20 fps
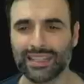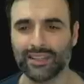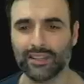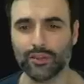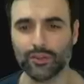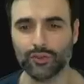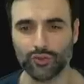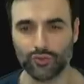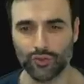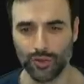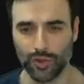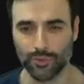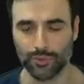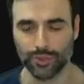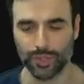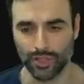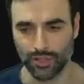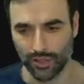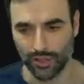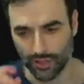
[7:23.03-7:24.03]
in the
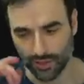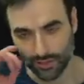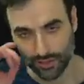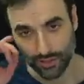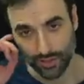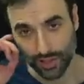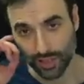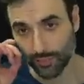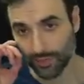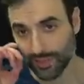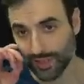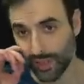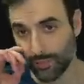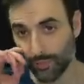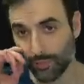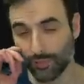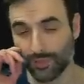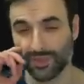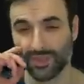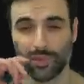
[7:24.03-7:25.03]
description. Look at what's
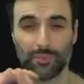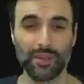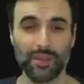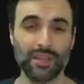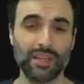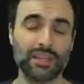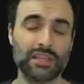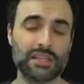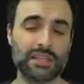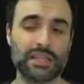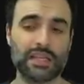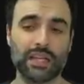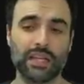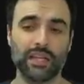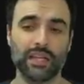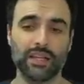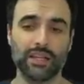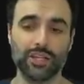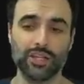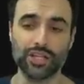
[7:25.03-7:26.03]
happened with some of these.
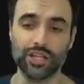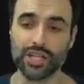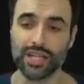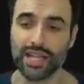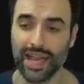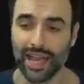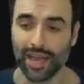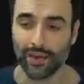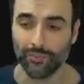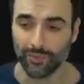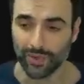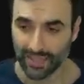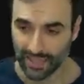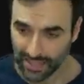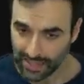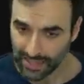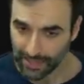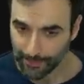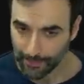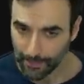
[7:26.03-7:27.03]

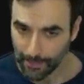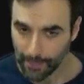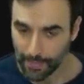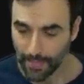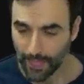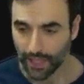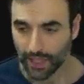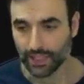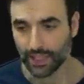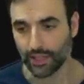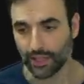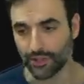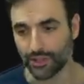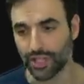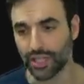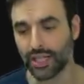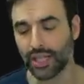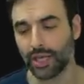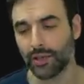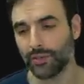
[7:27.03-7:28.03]
GME. Now,
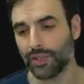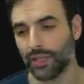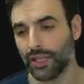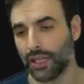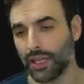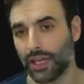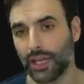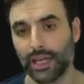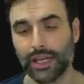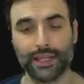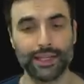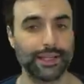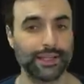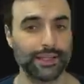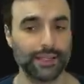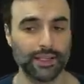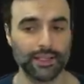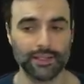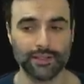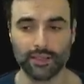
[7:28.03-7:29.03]
GME,
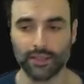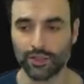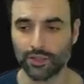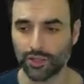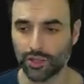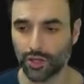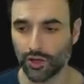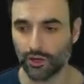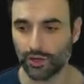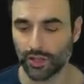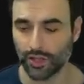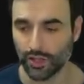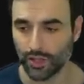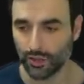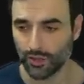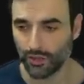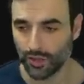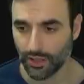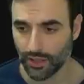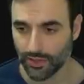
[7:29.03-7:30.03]
at least on this chart
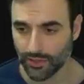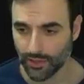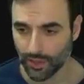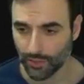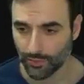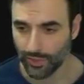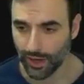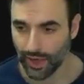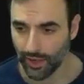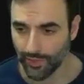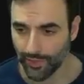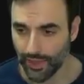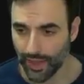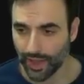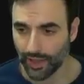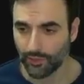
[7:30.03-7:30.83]
here, it is around